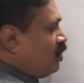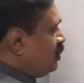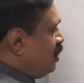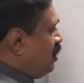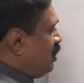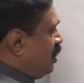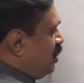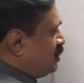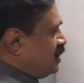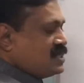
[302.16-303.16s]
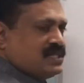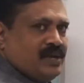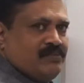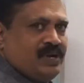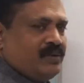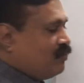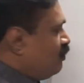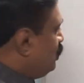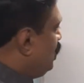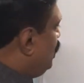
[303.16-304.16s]
are along the same,
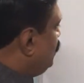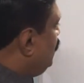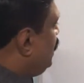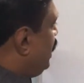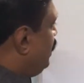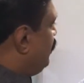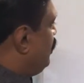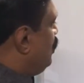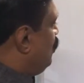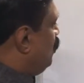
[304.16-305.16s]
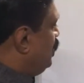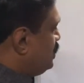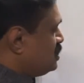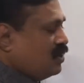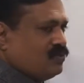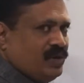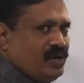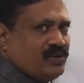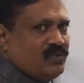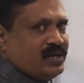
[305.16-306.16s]
both are along the line. One is downward,
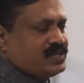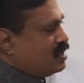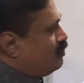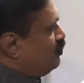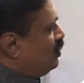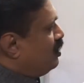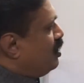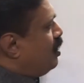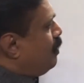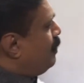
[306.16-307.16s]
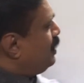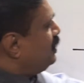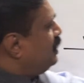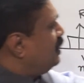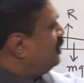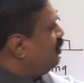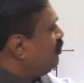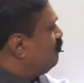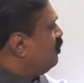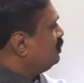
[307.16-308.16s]
one is upward. But here
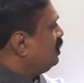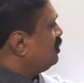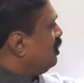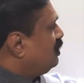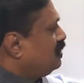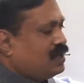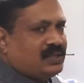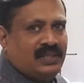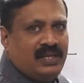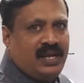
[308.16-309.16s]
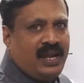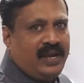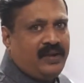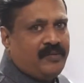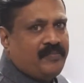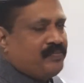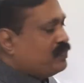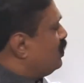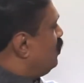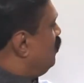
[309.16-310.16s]
both are not in a line.
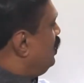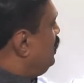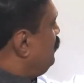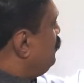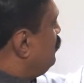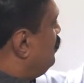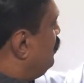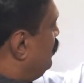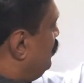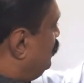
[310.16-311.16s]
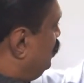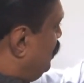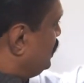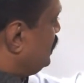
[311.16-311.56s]
One is towards the